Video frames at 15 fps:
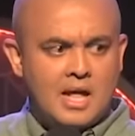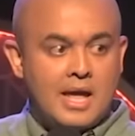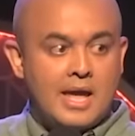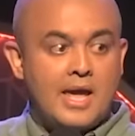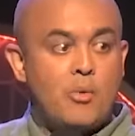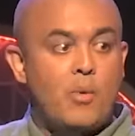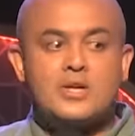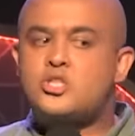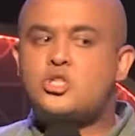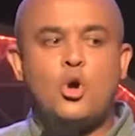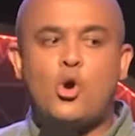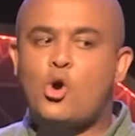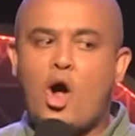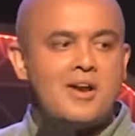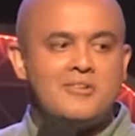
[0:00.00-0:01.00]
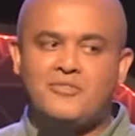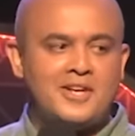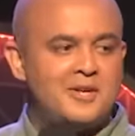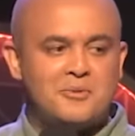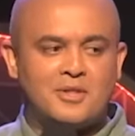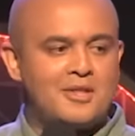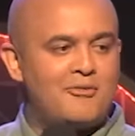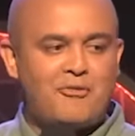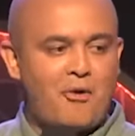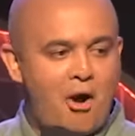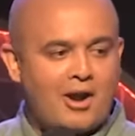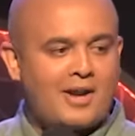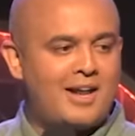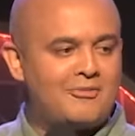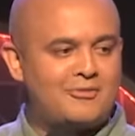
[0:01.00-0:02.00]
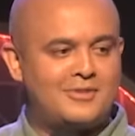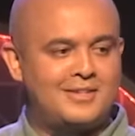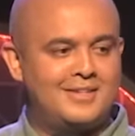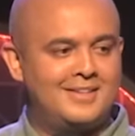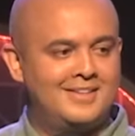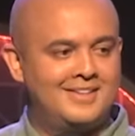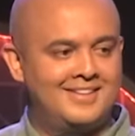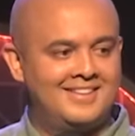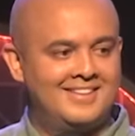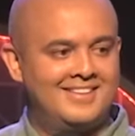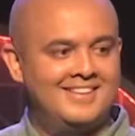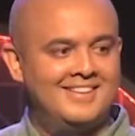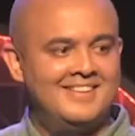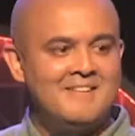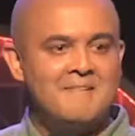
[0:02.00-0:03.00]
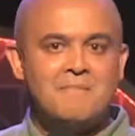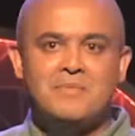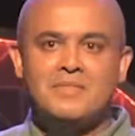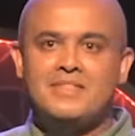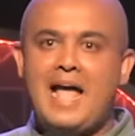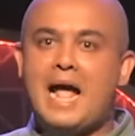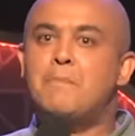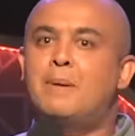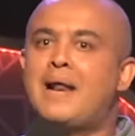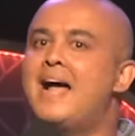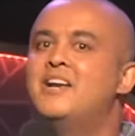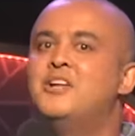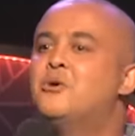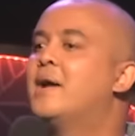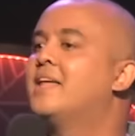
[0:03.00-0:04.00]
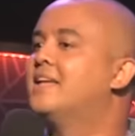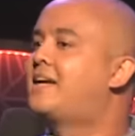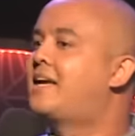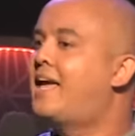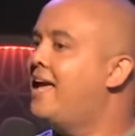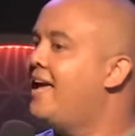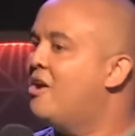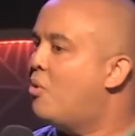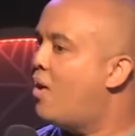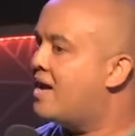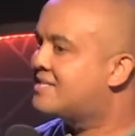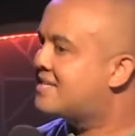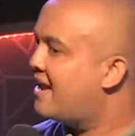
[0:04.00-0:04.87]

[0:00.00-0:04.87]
He was too confident with a forklift. That bra knew where the key was,